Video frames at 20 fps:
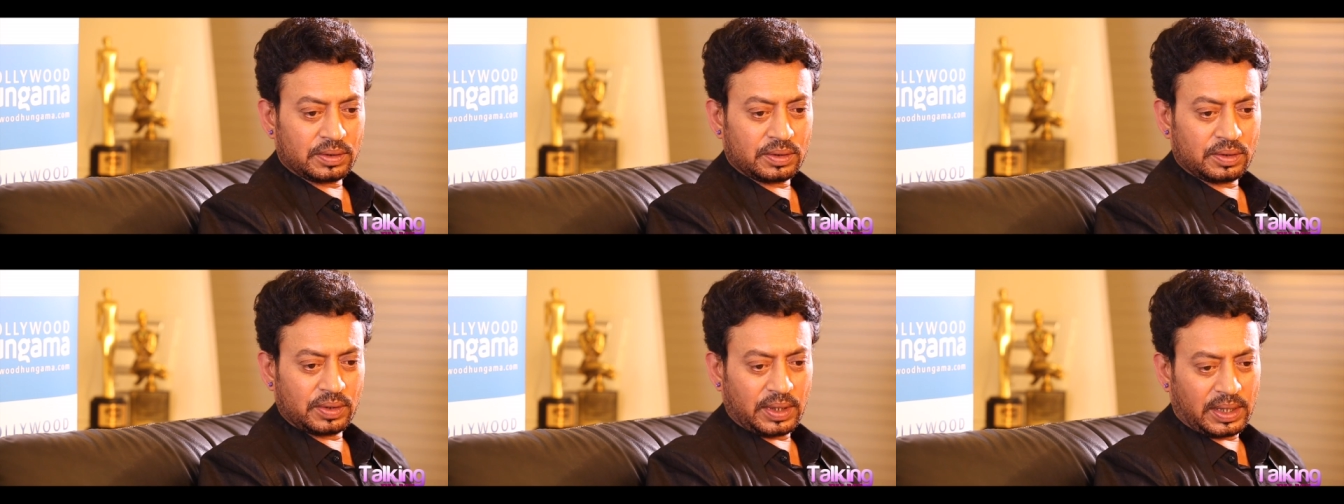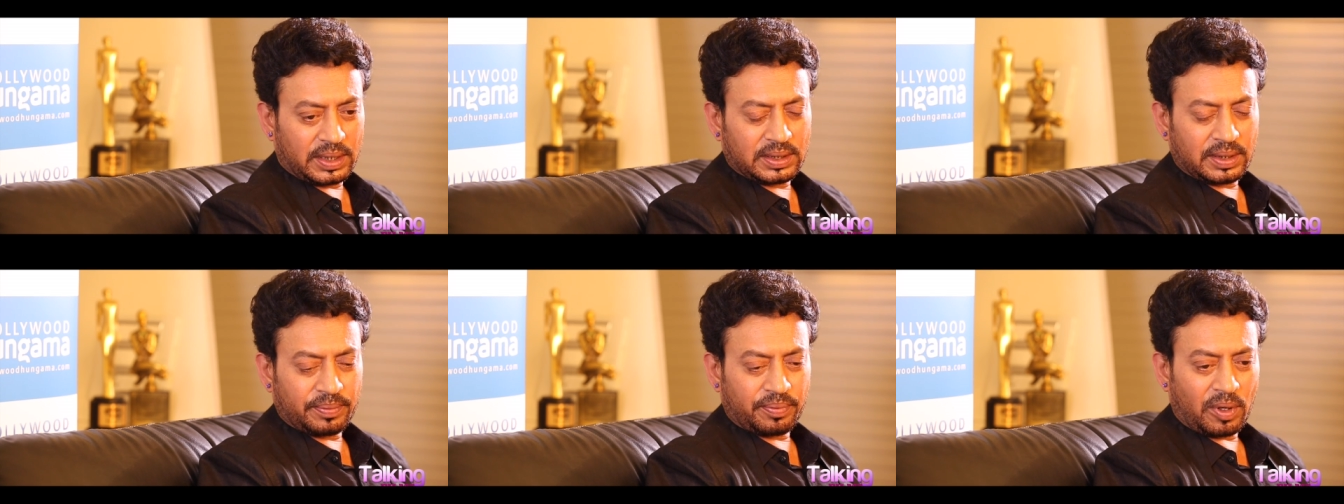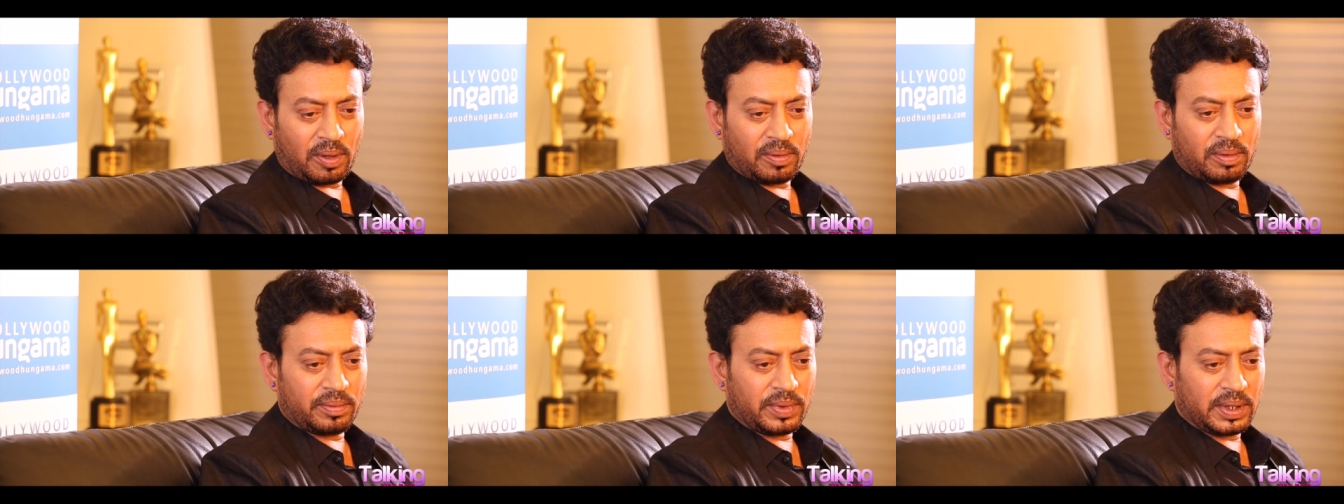So that is a
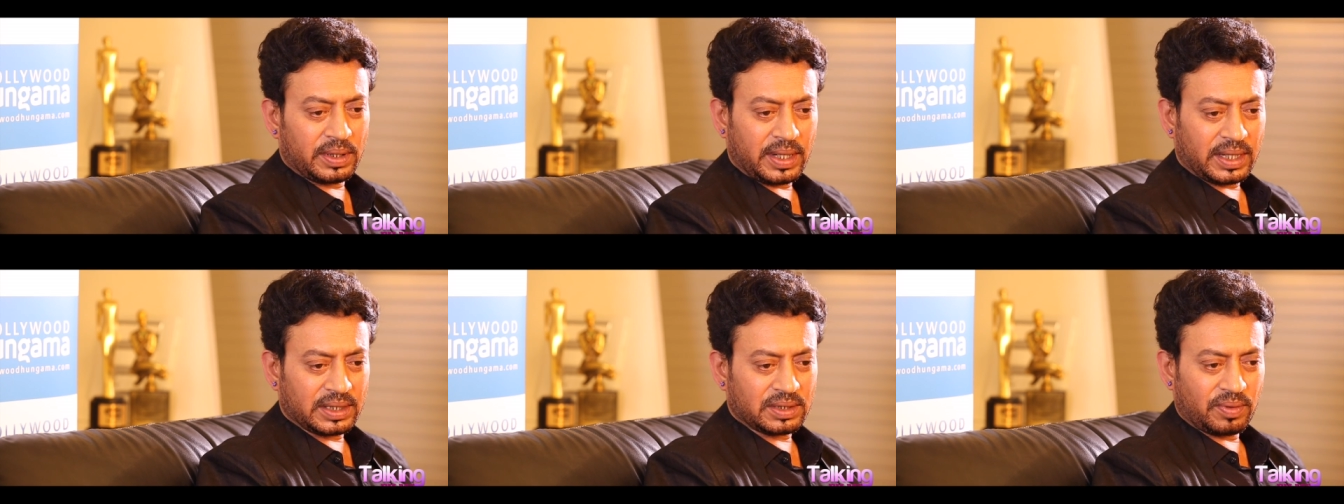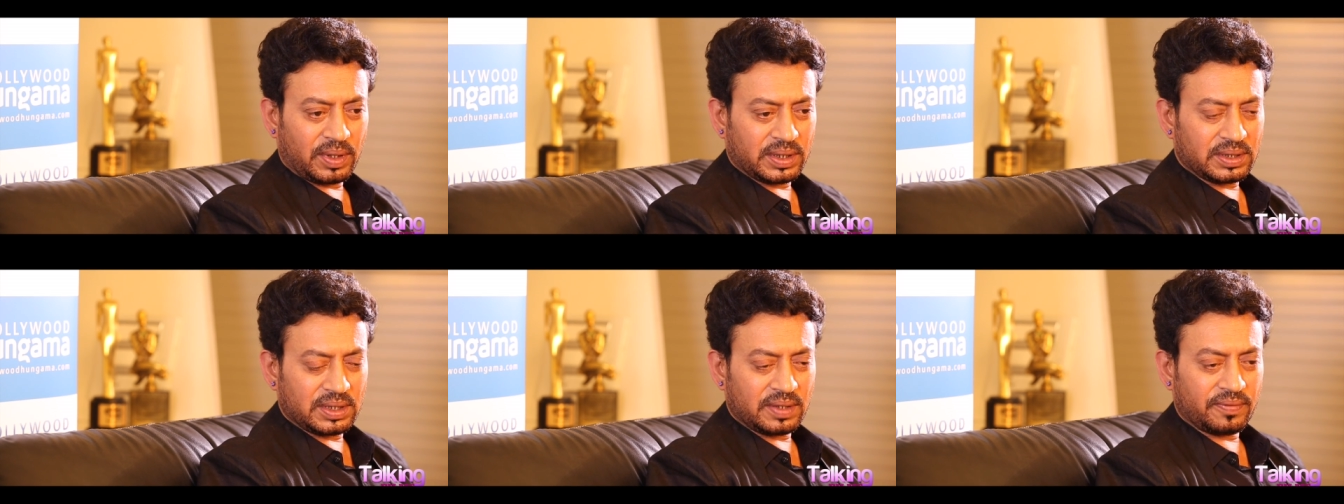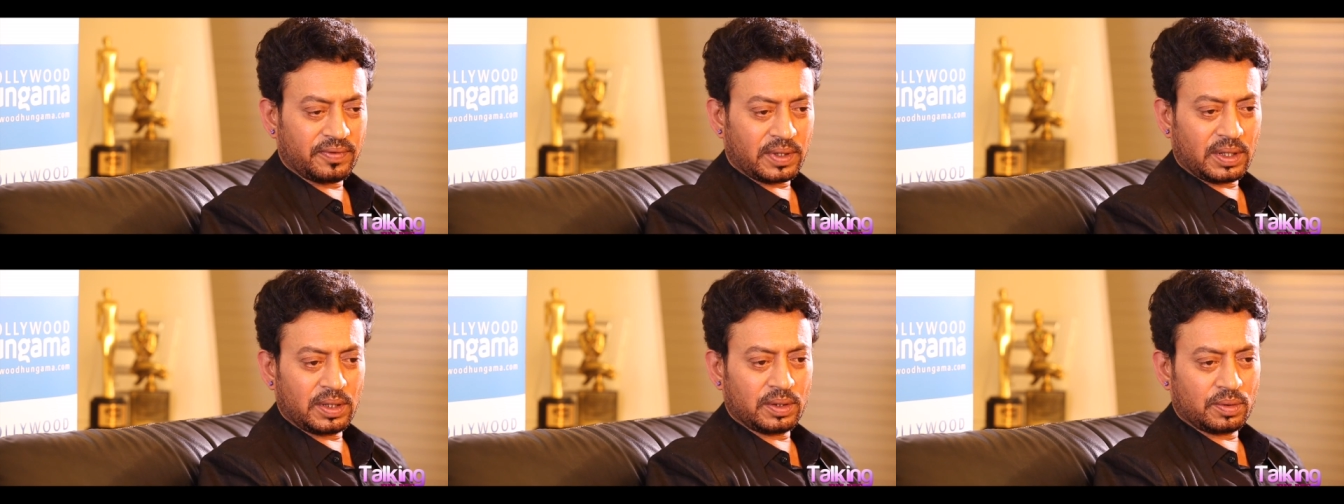problem, and that's why
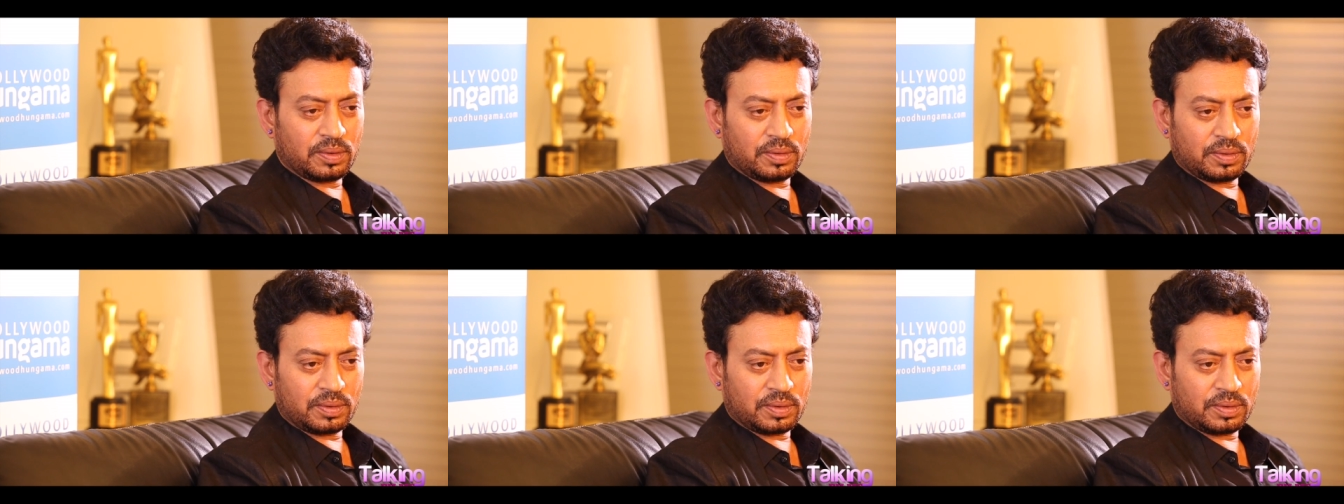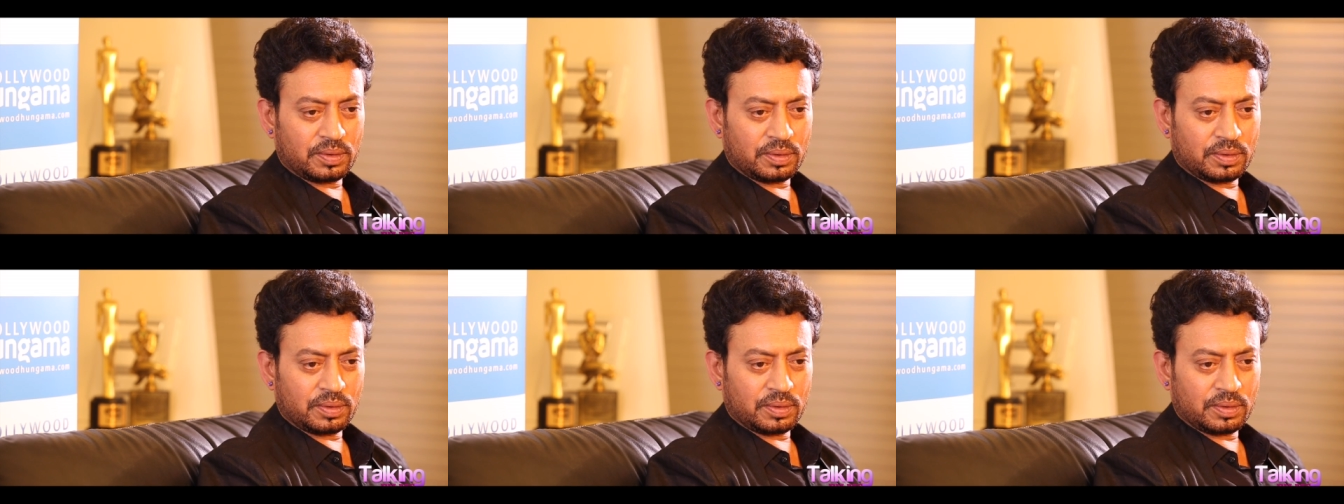it's difficult